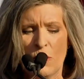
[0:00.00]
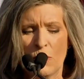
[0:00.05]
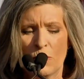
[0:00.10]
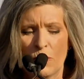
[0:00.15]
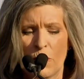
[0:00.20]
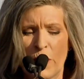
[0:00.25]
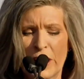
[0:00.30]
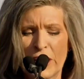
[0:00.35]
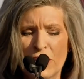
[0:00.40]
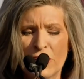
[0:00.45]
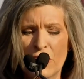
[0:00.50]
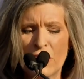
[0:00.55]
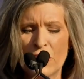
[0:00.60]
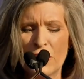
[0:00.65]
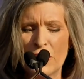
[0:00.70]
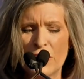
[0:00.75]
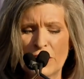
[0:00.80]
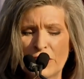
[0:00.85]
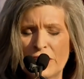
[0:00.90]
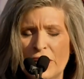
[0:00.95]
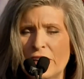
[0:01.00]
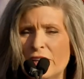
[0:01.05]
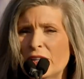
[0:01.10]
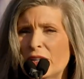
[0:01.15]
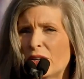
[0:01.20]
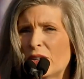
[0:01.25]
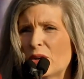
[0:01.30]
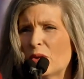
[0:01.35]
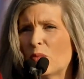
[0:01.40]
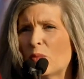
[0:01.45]

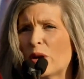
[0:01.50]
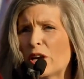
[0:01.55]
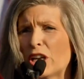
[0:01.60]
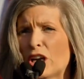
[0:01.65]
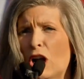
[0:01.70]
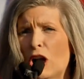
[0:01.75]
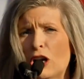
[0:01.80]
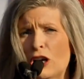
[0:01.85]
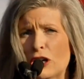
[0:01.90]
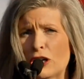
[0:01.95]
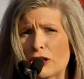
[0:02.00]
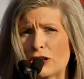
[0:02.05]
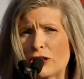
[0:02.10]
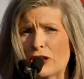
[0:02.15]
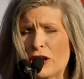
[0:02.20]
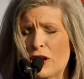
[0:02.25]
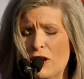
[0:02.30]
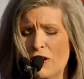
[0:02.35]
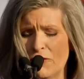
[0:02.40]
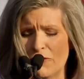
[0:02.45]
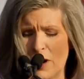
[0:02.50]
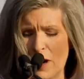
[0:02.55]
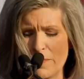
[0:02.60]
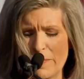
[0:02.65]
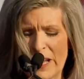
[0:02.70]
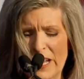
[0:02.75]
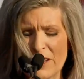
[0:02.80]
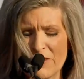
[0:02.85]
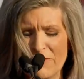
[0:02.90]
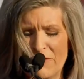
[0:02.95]
We heard from
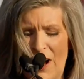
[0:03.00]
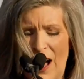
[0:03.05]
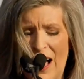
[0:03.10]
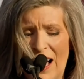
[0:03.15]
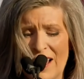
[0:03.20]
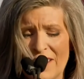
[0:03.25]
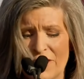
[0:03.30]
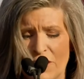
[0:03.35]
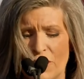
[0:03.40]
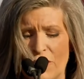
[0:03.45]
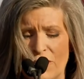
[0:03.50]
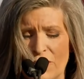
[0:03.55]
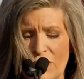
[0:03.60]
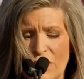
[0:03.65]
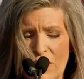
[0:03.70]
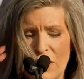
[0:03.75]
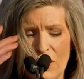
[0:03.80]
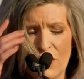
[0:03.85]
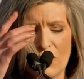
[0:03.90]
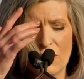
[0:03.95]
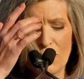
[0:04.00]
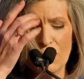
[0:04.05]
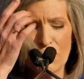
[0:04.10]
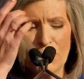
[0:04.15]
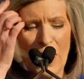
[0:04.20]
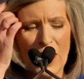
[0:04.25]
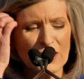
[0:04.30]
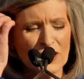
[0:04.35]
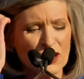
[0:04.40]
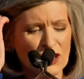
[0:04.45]
a father who
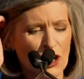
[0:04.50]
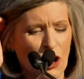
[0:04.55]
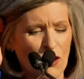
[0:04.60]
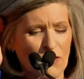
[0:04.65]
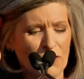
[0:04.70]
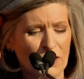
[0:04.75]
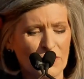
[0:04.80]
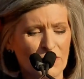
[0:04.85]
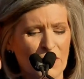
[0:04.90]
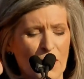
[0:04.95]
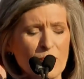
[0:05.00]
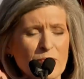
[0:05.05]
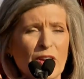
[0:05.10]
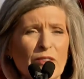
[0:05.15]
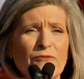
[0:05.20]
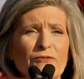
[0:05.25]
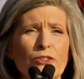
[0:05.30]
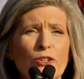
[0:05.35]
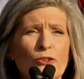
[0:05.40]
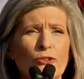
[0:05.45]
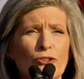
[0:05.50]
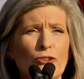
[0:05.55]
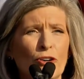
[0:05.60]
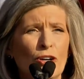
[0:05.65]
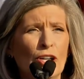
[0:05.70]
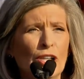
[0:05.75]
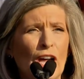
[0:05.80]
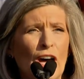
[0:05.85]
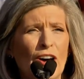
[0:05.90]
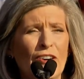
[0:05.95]
rushed over from the
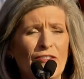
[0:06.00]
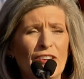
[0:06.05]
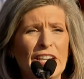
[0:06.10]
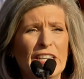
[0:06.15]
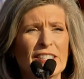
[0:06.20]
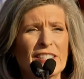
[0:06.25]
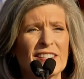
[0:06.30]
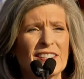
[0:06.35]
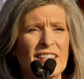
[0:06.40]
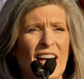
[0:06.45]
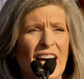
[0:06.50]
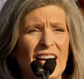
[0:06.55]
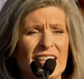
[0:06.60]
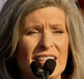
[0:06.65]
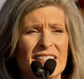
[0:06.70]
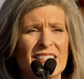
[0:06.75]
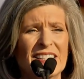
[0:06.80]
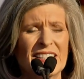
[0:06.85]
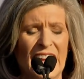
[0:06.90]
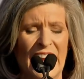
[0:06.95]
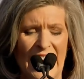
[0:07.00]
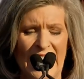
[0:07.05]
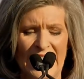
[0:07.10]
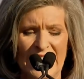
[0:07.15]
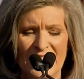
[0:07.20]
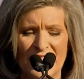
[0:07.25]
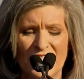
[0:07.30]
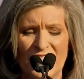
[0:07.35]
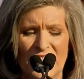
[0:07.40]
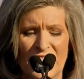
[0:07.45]
funeral of his son's
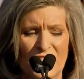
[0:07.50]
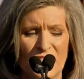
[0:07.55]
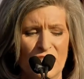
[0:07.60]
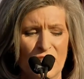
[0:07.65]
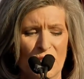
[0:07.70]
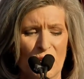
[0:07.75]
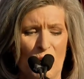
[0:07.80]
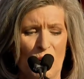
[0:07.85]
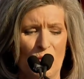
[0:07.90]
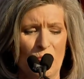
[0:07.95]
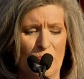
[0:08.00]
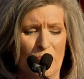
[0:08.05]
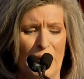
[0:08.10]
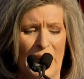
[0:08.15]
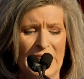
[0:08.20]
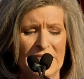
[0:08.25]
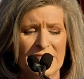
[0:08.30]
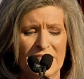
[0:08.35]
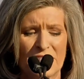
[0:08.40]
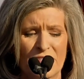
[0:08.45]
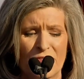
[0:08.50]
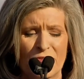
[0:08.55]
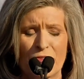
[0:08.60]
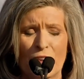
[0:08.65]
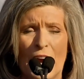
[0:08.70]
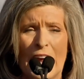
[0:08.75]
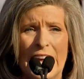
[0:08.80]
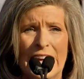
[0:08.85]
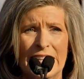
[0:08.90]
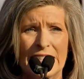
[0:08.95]
18-year-old best
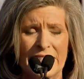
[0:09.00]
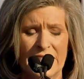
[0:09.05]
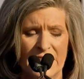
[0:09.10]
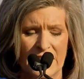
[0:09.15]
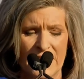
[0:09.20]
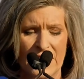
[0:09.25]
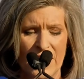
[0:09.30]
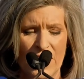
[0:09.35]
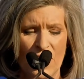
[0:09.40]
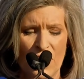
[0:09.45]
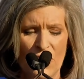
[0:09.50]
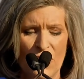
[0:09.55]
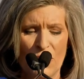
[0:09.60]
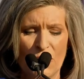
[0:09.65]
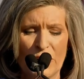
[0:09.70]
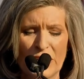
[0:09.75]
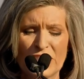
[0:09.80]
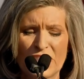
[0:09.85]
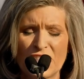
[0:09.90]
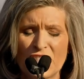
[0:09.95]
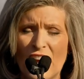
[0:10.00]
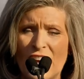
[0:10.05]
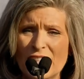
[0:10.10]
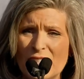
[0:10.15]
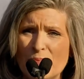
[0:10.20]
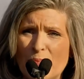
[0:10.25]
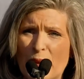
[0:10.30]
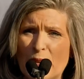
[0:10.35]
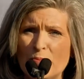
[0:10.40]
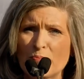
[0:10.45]
friend, who had
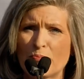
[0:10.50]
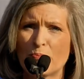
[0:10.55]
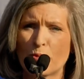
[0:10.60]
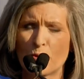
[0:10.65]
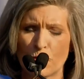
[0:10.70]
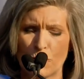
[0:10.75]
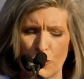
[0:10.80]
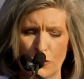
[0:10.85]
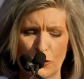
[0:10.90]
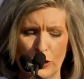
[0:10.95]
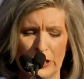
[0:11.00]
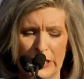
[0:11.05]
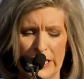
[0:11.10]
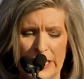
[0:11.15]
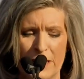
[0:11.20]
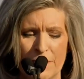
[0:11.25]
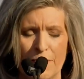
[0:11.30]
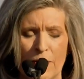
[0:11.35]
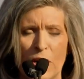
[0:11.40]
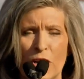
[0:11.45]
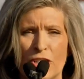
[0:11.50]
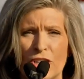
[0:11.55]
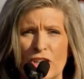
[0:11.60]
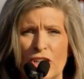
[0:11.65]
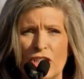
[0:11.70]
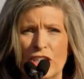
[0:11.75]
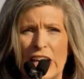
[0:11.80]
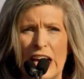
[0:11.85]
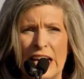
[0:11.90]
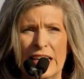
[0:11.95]
just been brutally
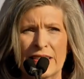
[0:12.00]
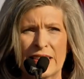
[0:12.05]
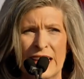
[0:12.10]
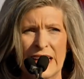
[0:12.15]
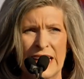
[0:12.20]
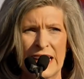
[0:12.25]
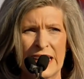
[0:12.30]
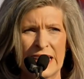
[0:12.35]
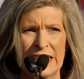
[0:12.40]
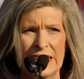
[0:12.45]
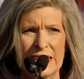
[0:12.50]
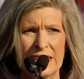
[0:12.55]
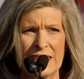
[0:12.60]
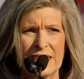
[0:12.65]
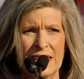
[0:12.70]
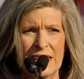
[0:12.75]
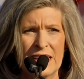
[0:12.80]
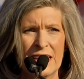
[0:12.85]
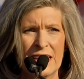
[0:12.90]
murdered at the hands